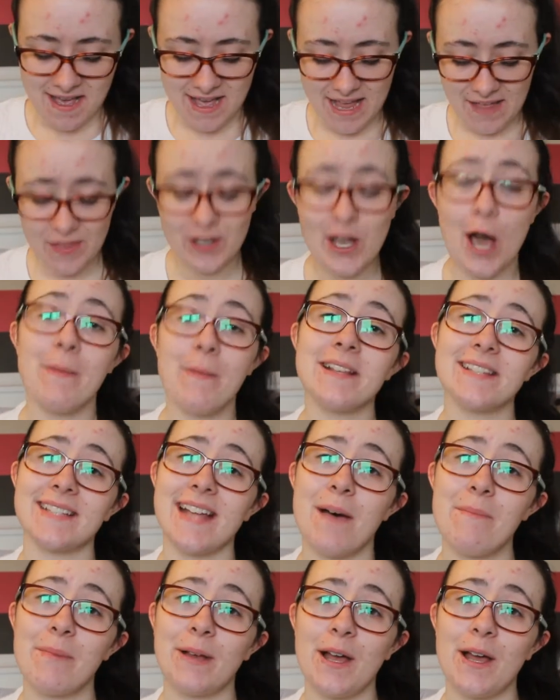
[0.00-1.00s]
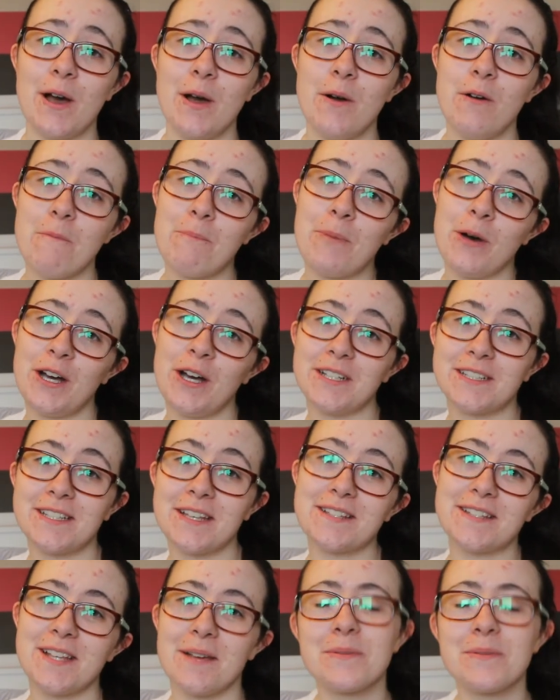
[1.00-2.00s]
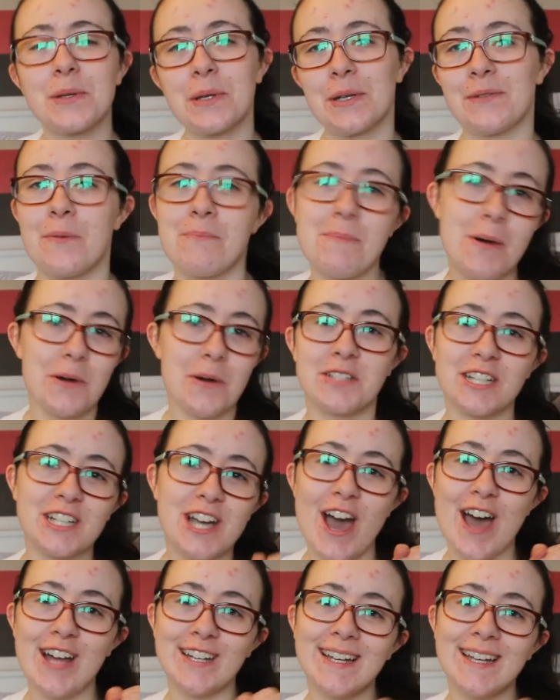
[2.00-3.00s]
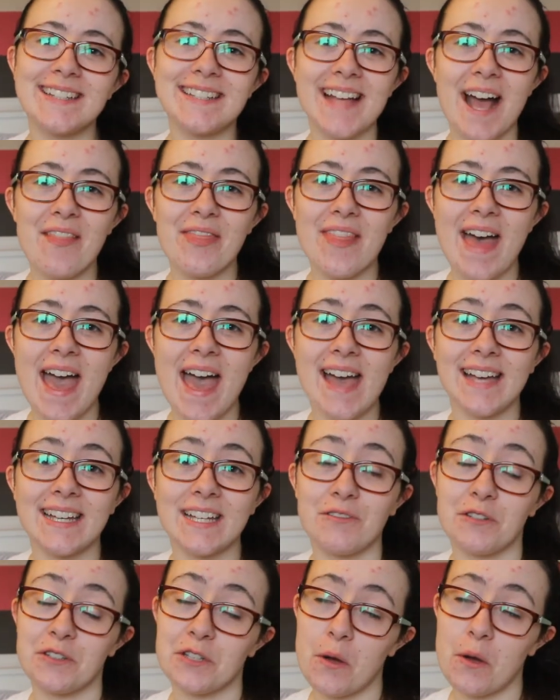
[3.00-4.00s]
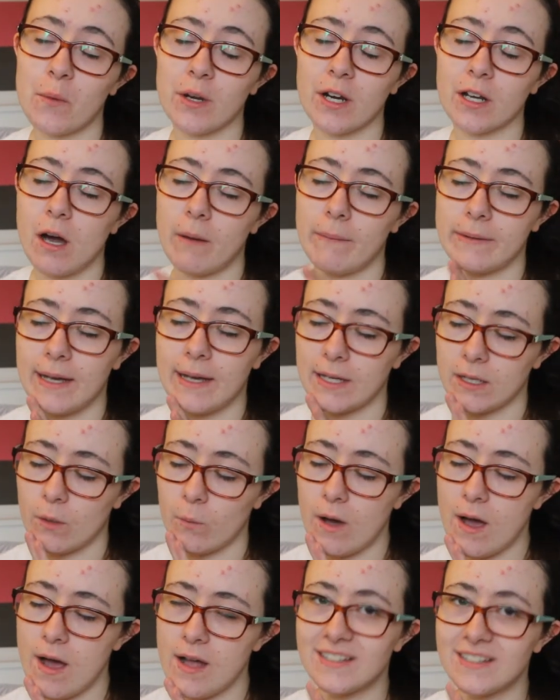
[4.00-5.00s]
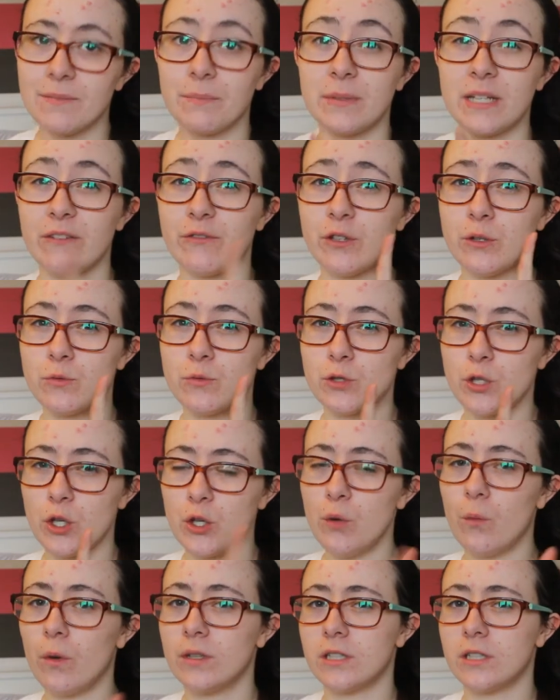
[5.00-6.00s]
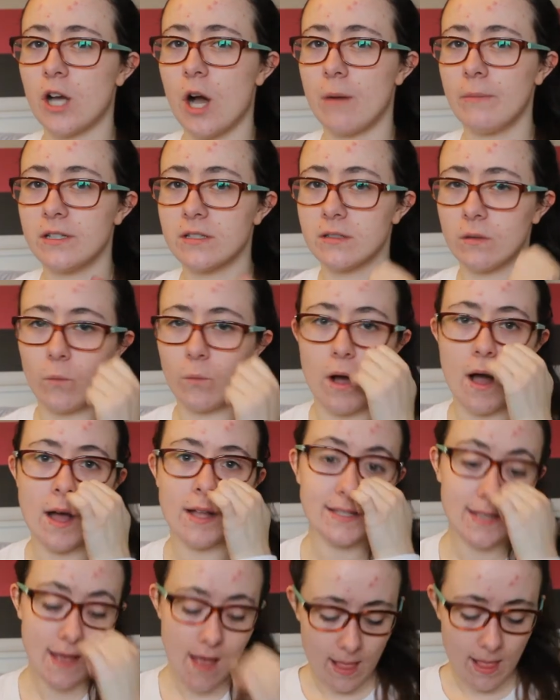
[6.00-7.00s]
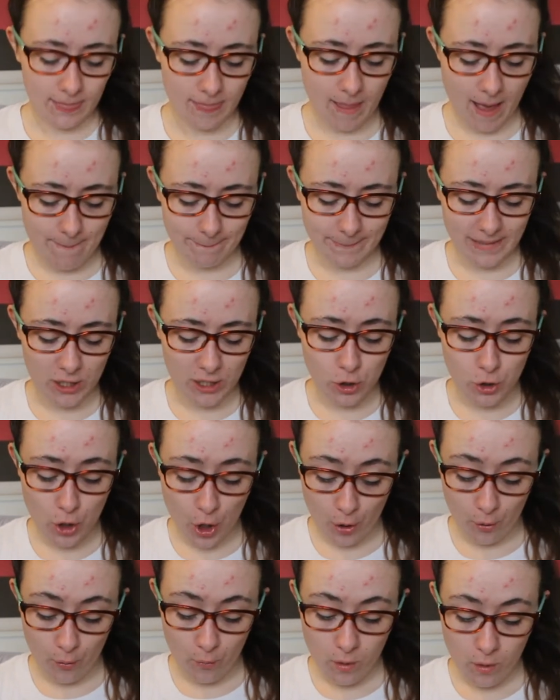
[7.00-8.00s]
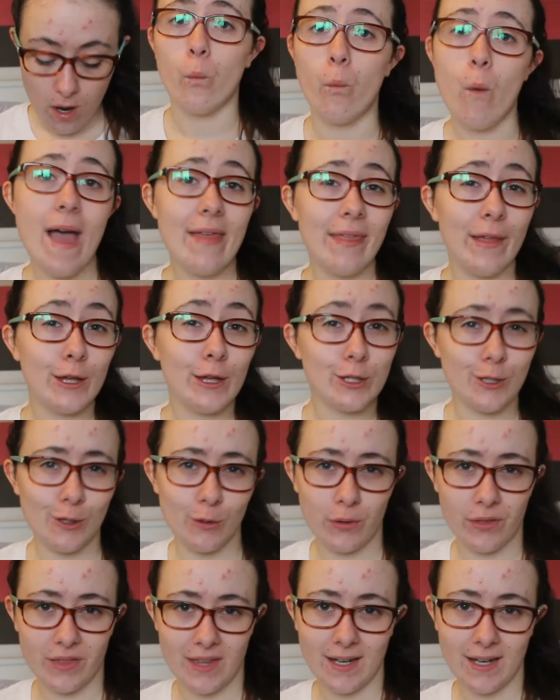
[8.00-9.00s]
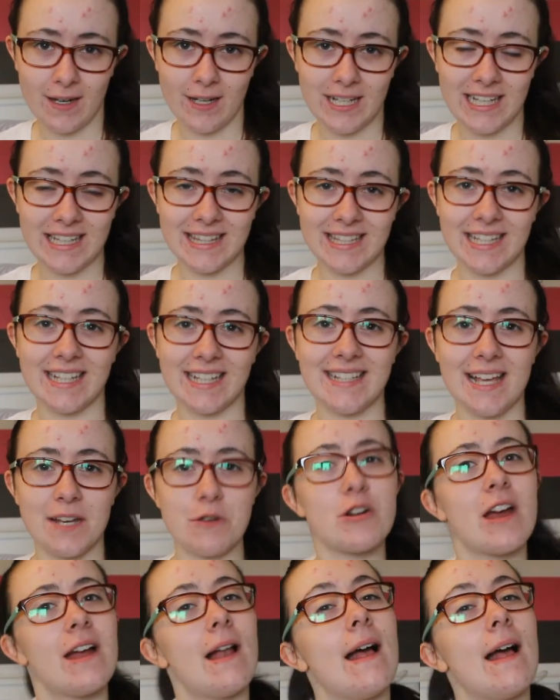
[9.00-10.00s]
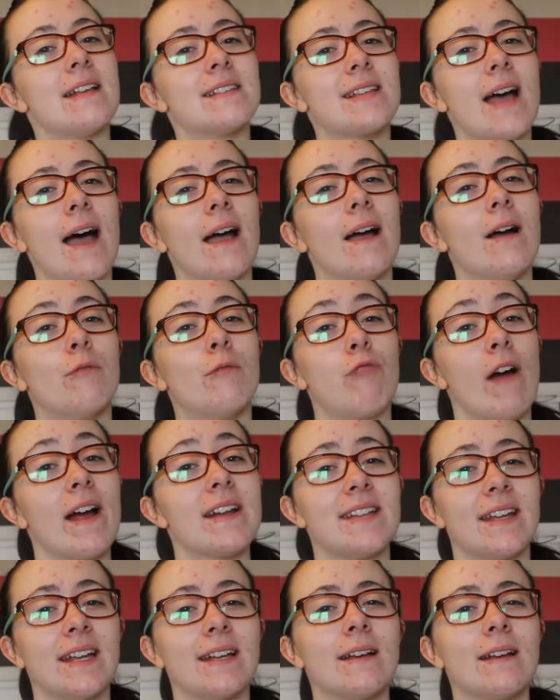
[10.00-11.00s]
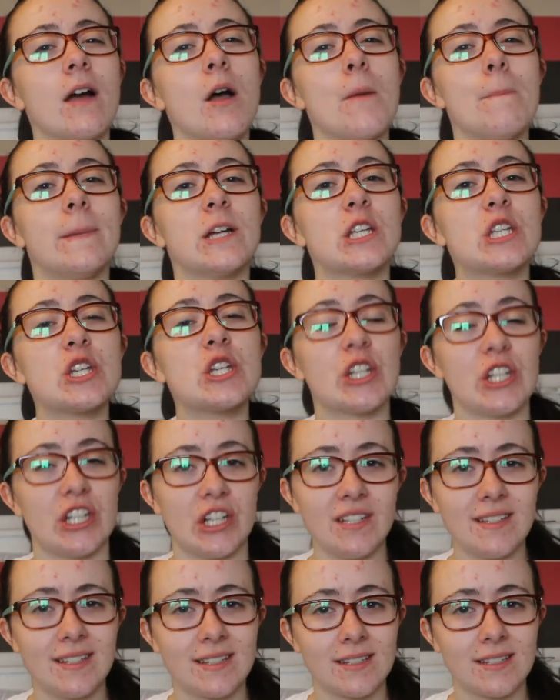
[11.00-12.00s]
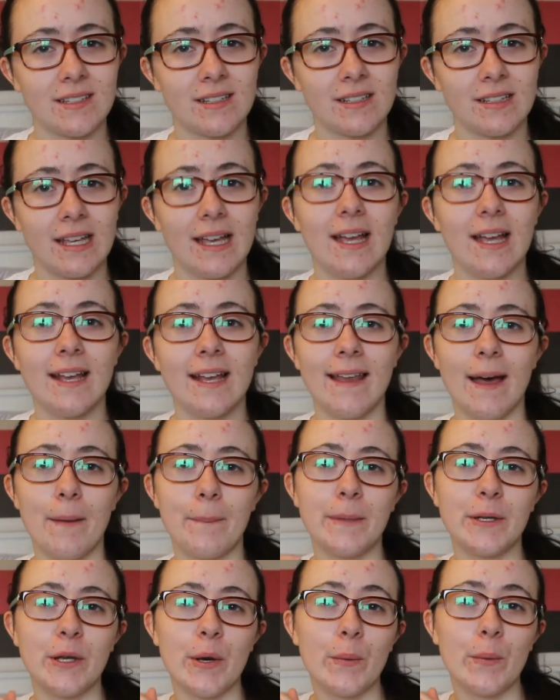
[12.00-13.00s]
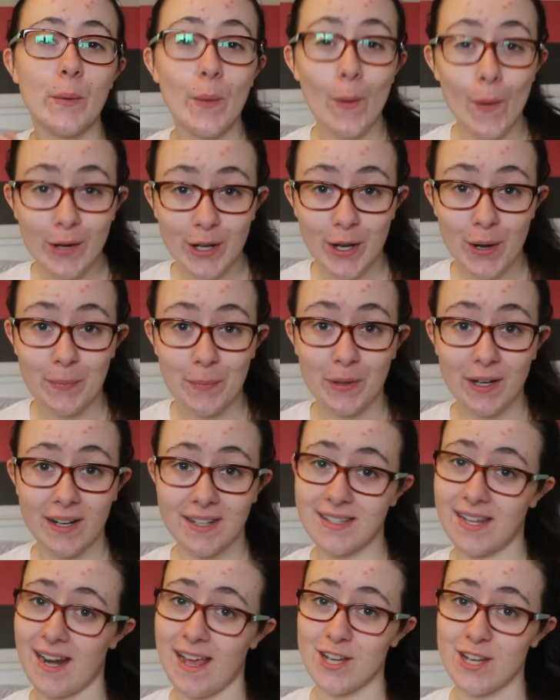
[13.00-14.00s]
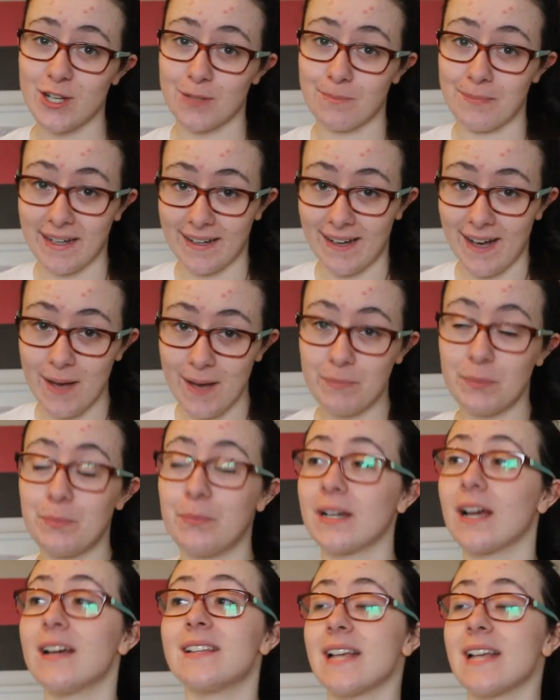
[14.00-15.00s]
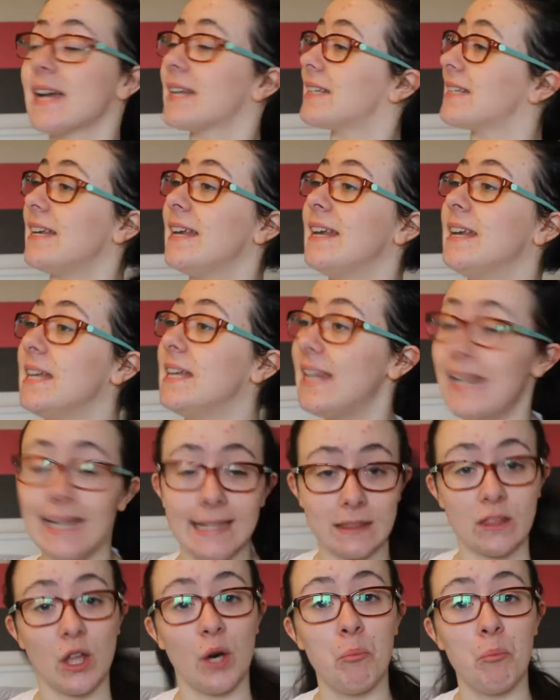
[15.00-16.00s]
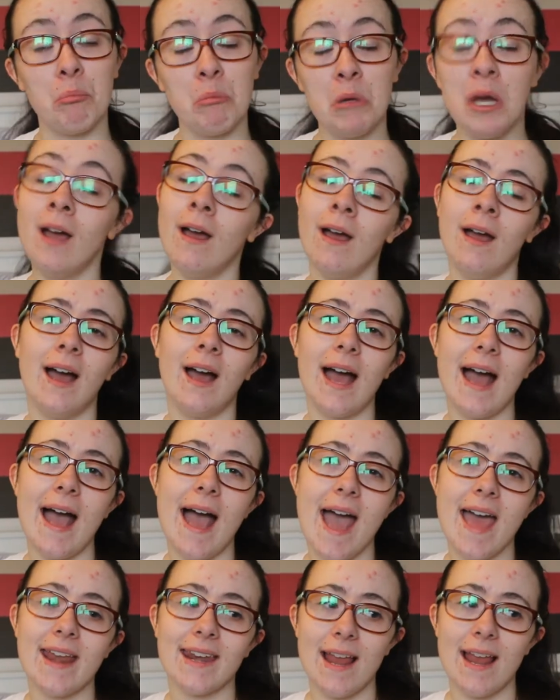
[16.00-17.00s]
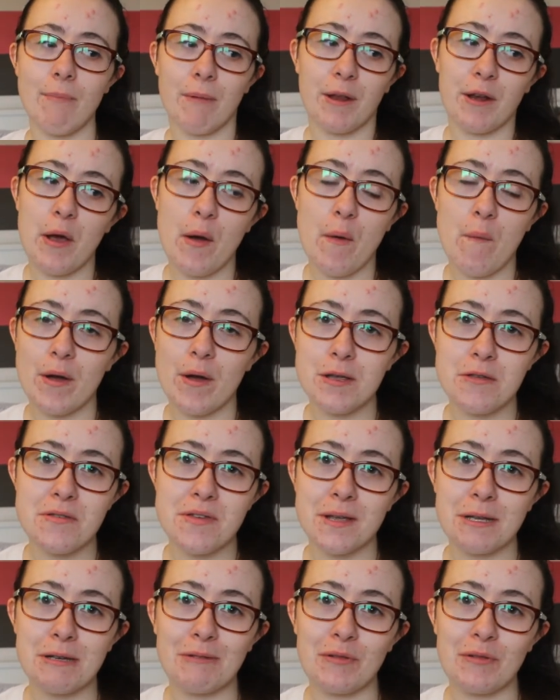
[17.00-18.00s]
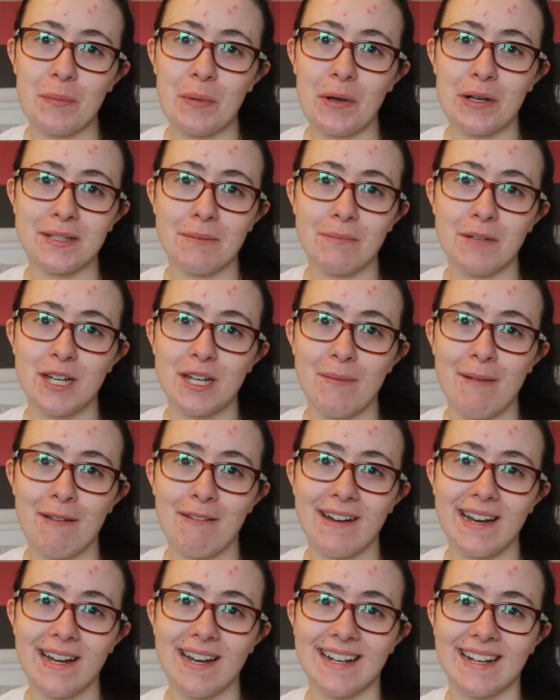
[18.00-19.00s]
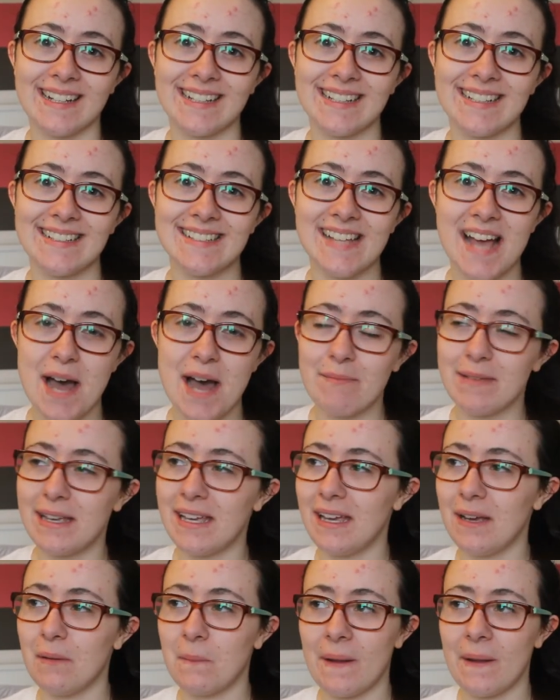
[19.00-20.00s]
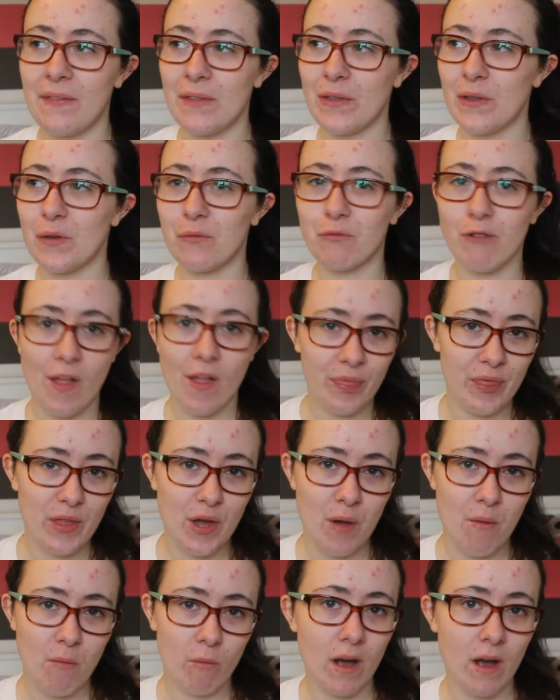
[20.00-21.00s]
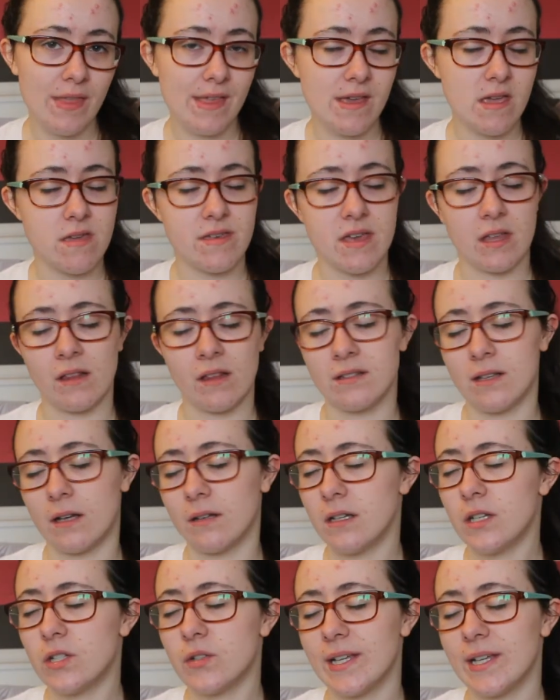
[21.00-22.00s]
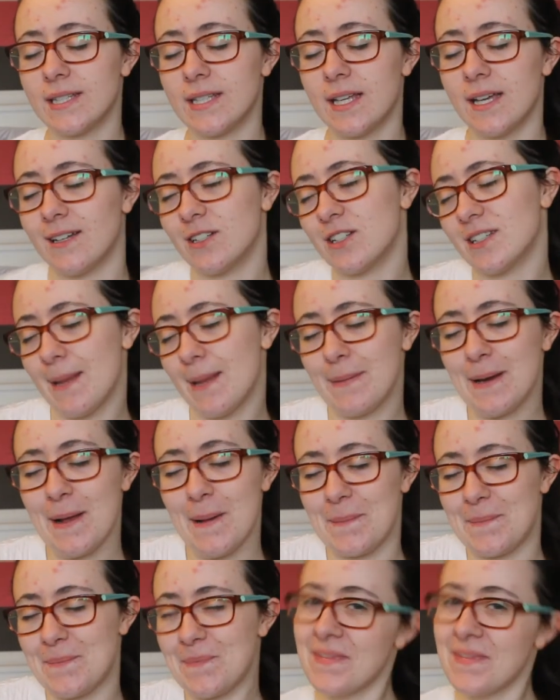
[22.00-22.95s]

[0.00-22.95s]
In the comments down below, put some sort of emoticon down there if you don't want to comment any words, but if you do want to comment some words, let me know whether you think that Cassandra Clare's writing matures. Let me know audiobooks that I should pick up because I need them, and let me know what you think of the books I'm going to be reading. Tell me whether you've read them, whether you think they sound interesting, just let me know.